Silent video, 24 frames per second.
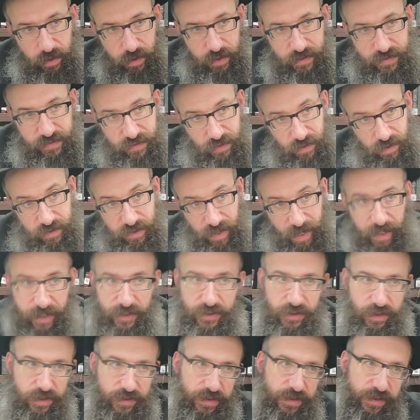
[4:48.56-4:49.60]
it's still
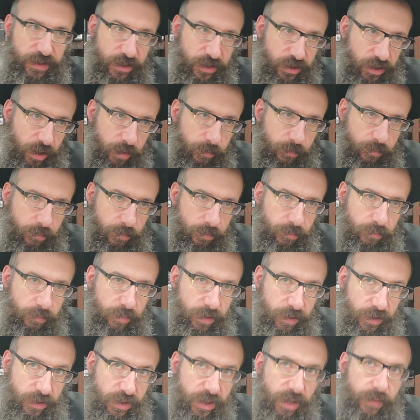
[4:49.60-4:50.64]
attached because it's Hashem,
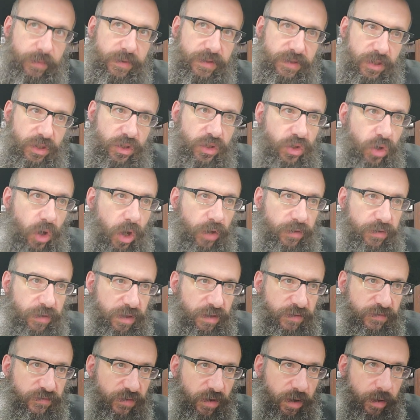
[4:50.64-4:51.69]
but Hashem is
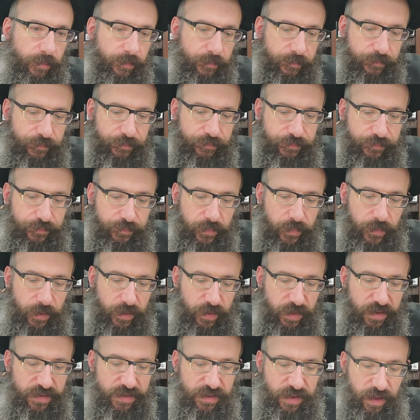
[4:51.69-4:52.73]
exalted from
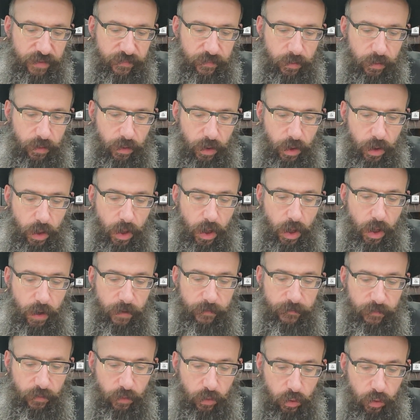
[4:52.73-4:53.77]
this level.
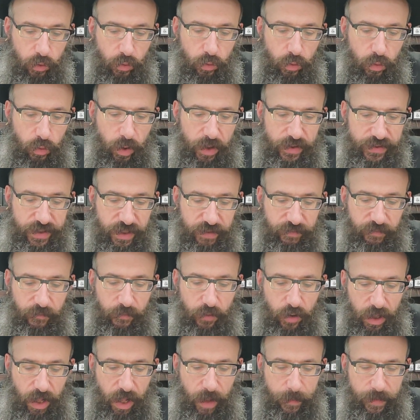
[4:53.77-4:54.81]
The Hu Aseviv
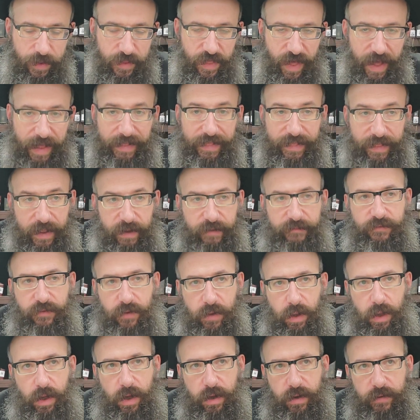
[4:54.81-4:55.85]
Kolam, and that
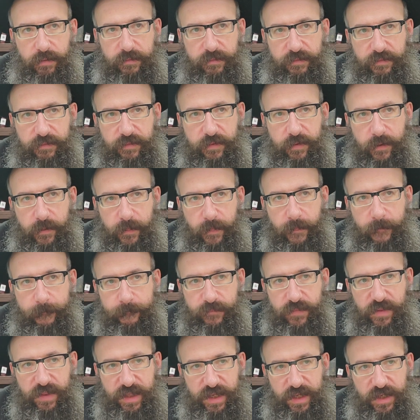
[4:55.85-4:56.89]
level of
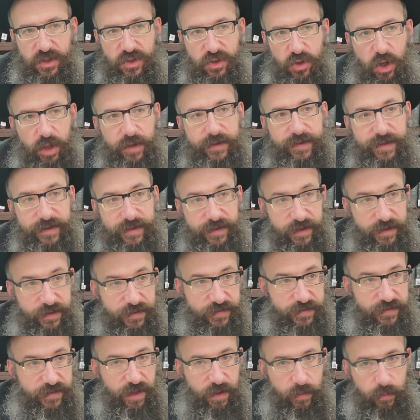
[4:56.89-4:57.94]
the
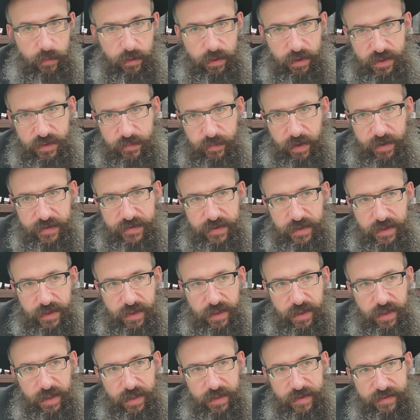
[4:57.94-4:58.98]
exaltedness that we're expressing,
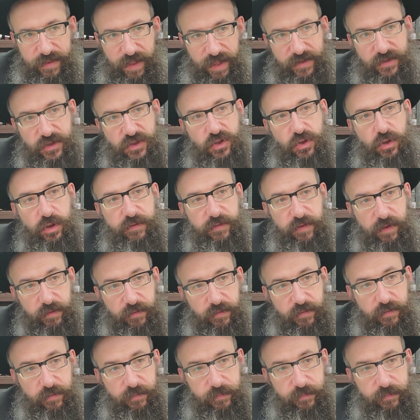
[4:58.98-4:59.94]
that's Soivev.